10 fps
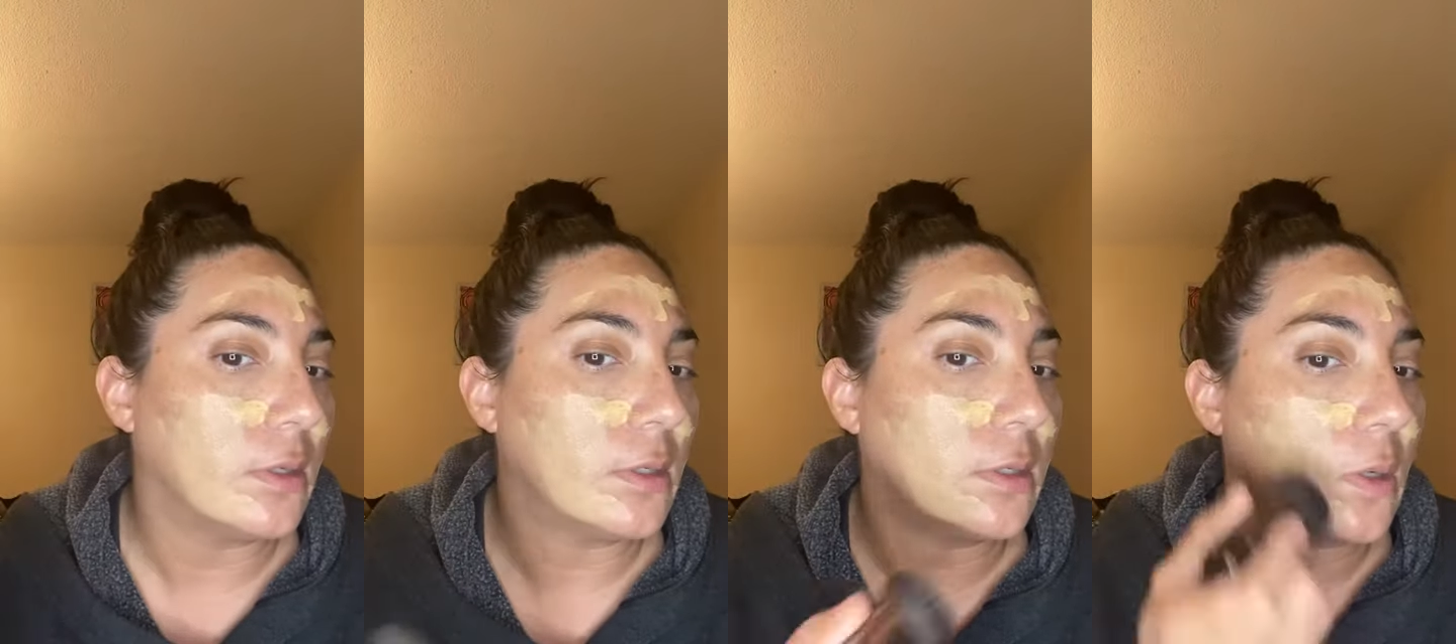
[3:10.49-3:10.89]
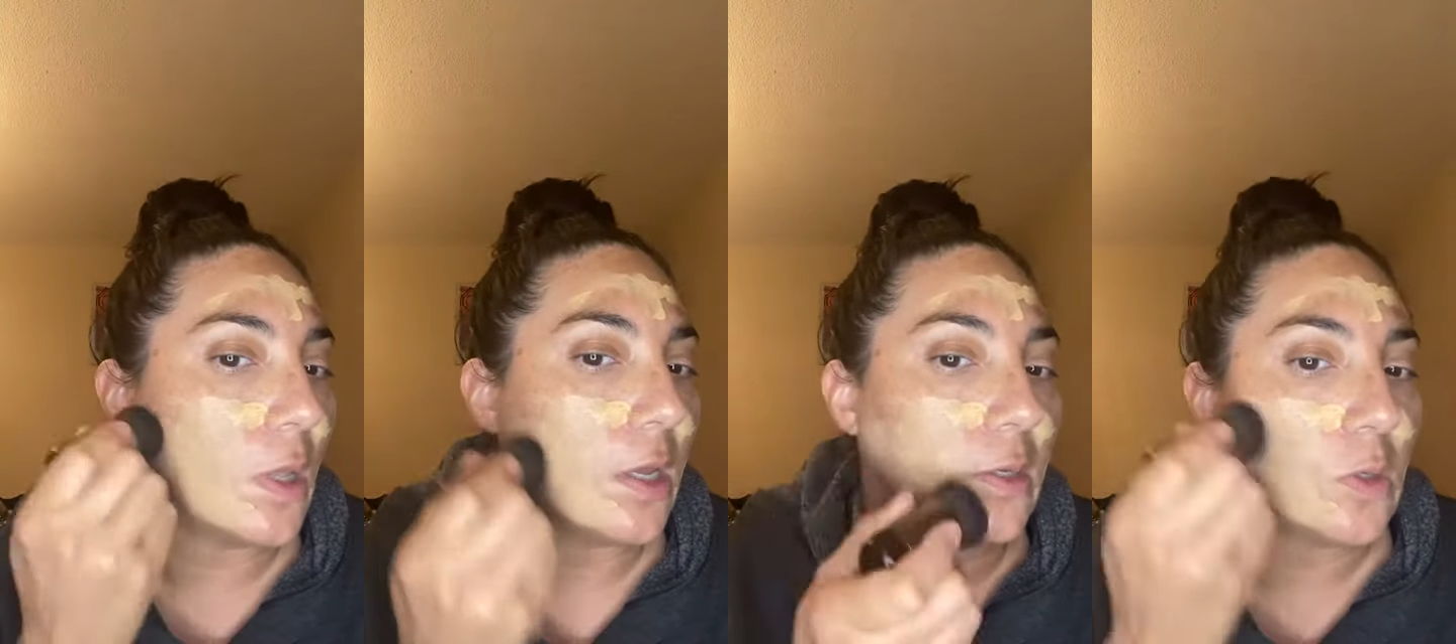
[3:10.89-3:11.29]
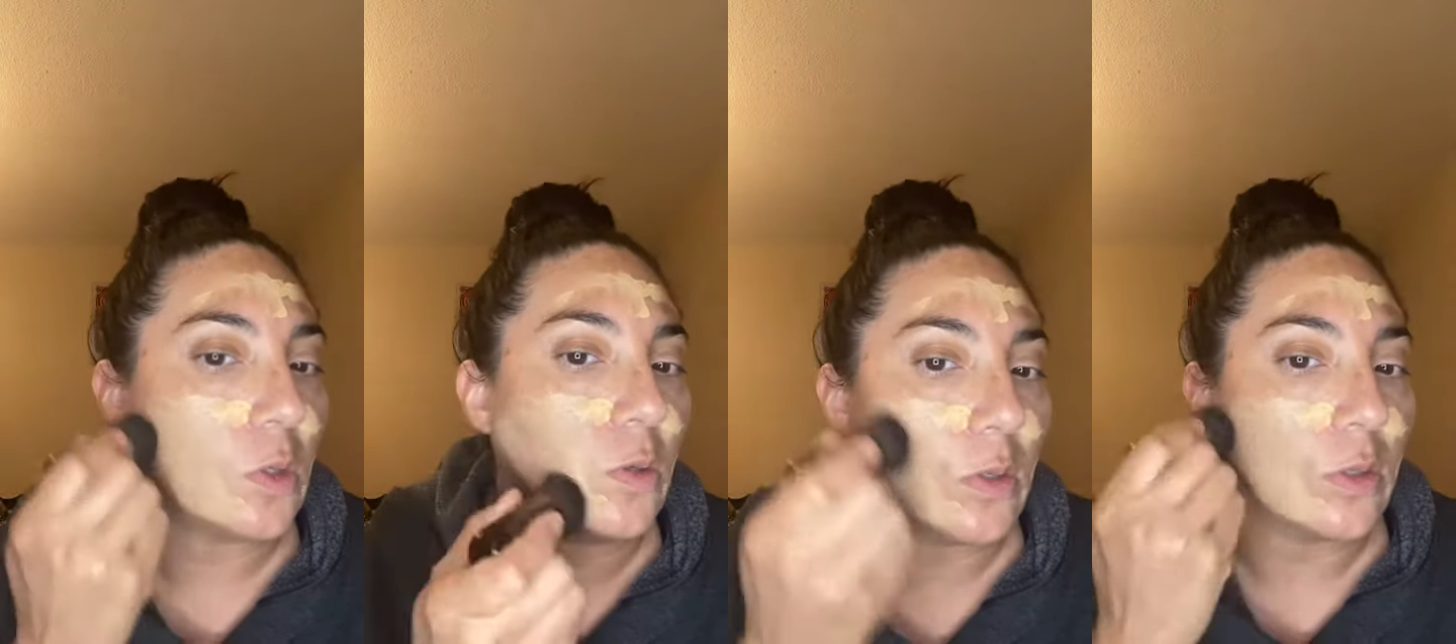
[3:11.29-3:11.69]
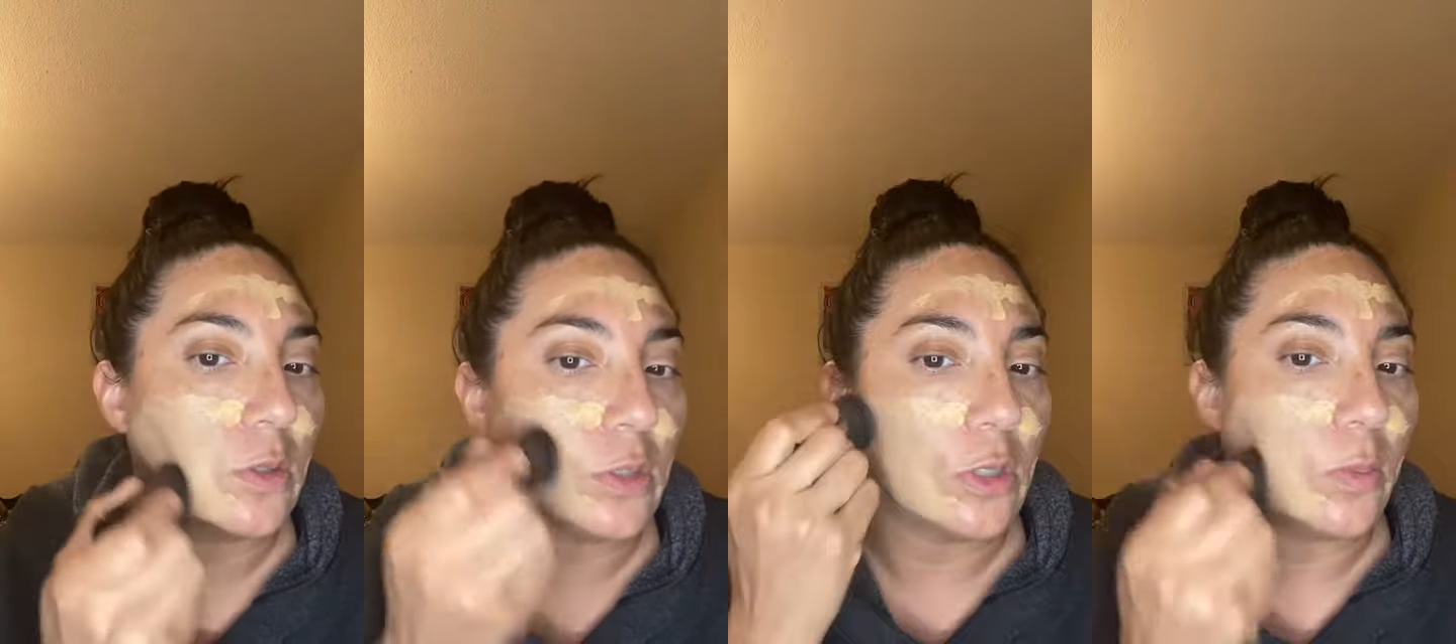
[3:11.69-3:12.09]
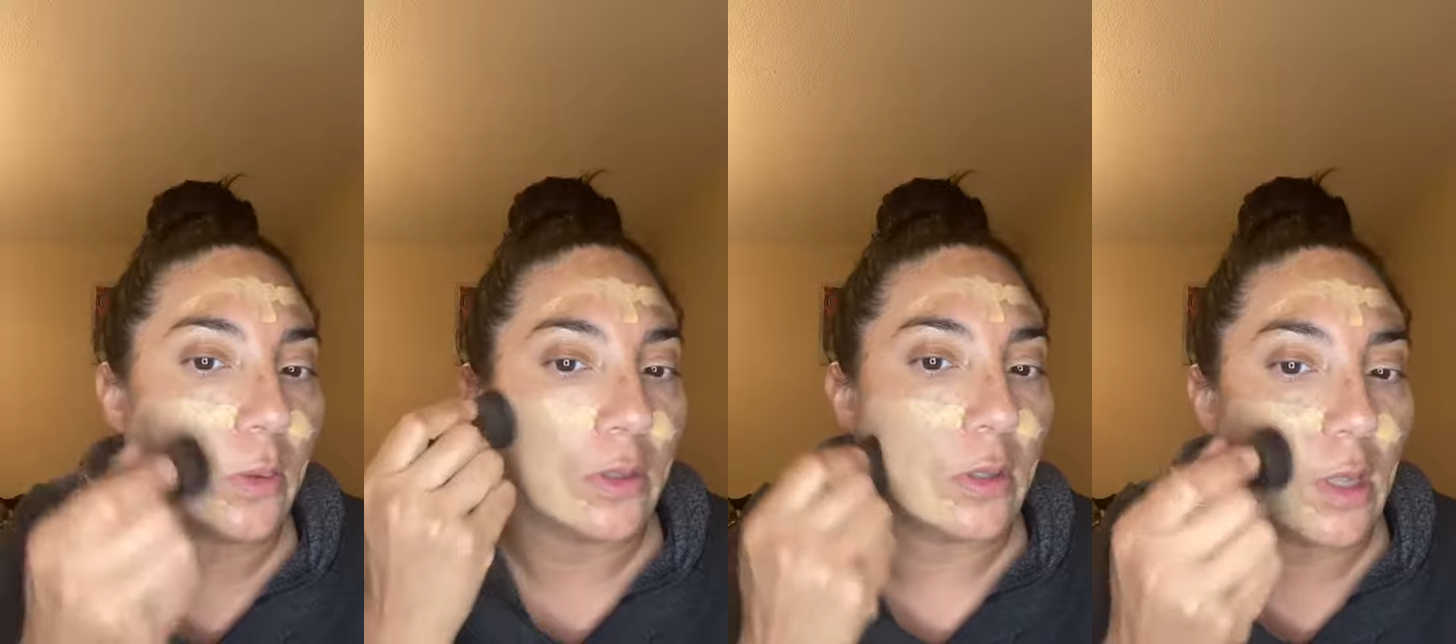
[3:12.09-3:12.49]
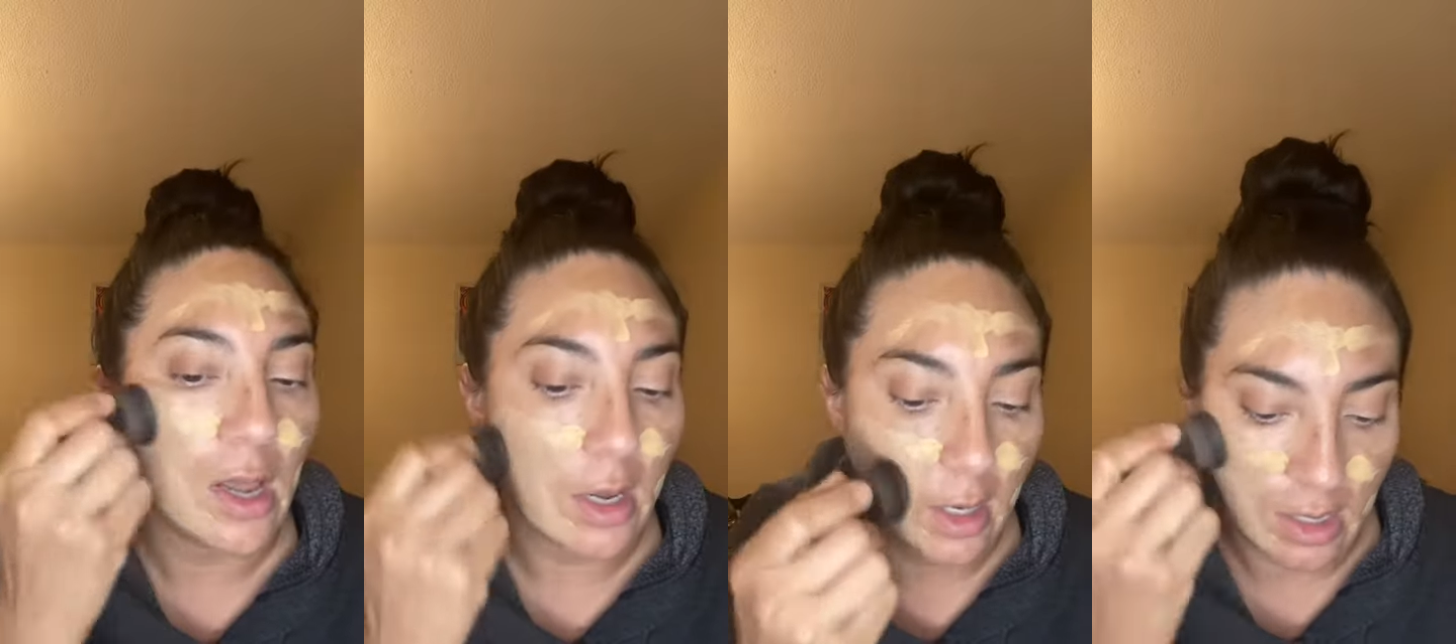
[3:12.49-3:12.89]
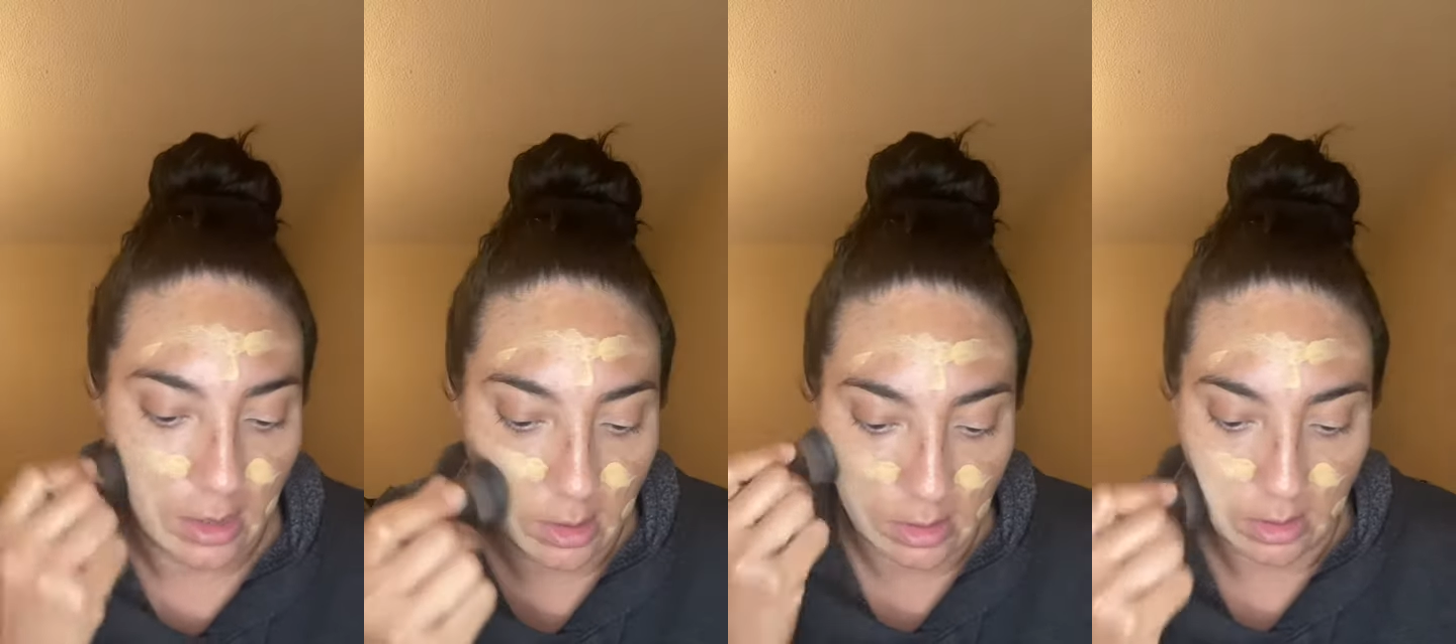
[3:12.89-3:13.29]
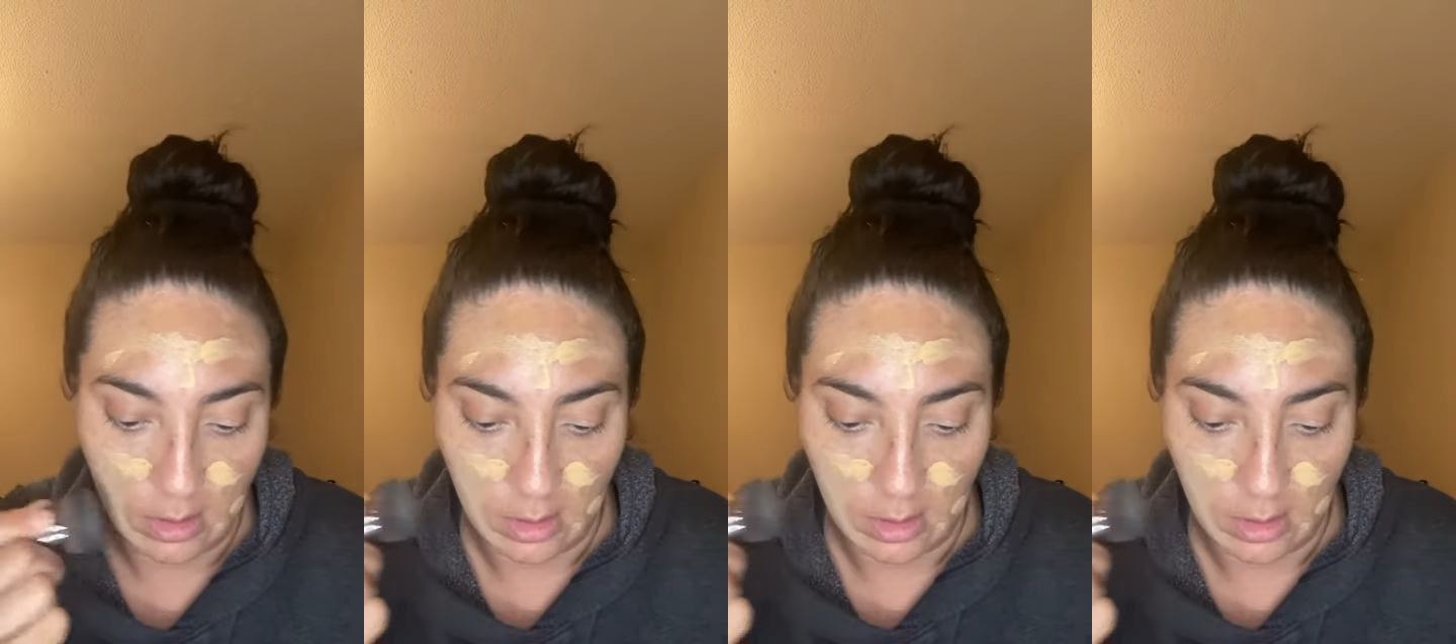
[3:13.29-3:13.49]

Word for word: See, that still looks super light.